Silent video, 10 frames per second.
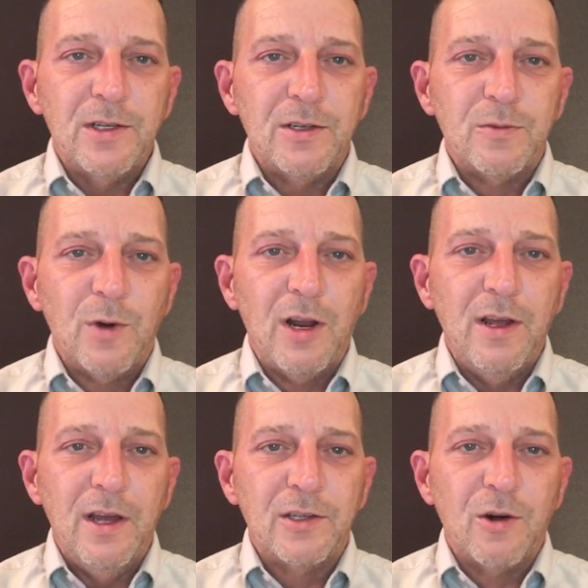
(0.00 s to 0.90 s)
It's
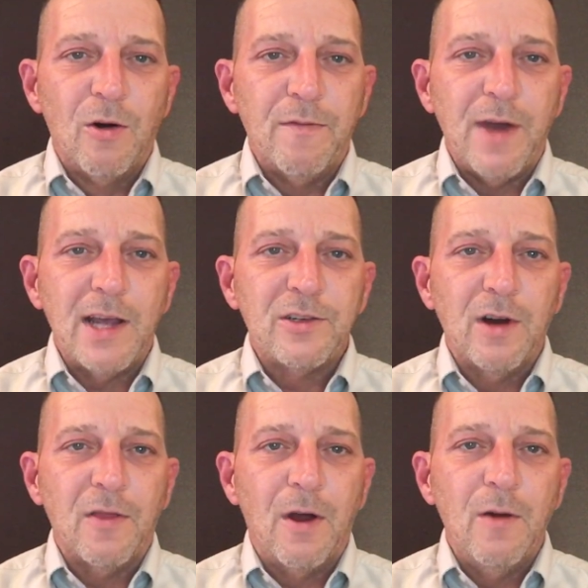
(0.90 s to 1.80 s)
growing faster than
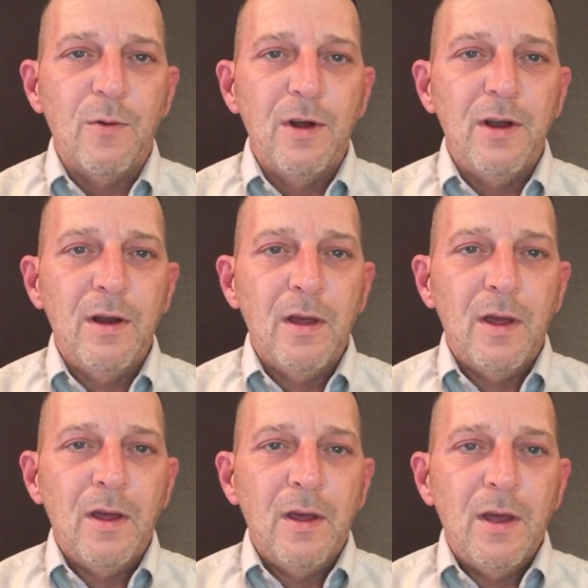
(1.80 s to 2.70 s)
I thought it would,
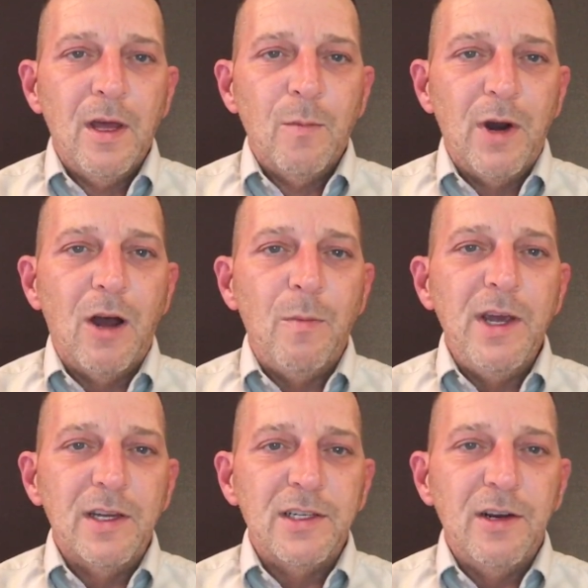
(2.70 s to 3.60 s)
but help me
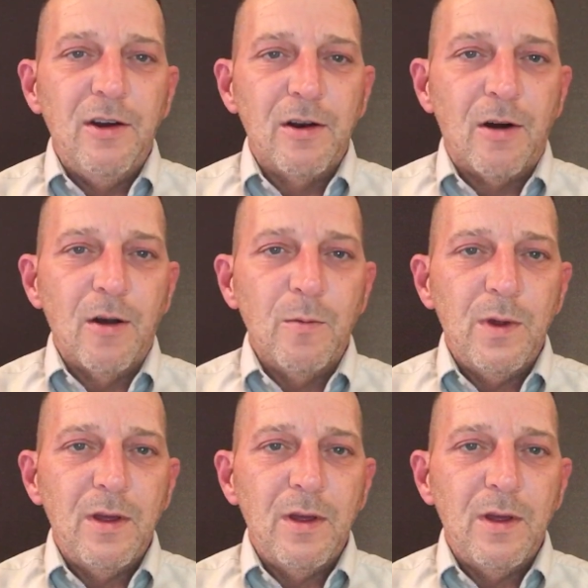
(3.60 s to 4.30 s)
continue to grow.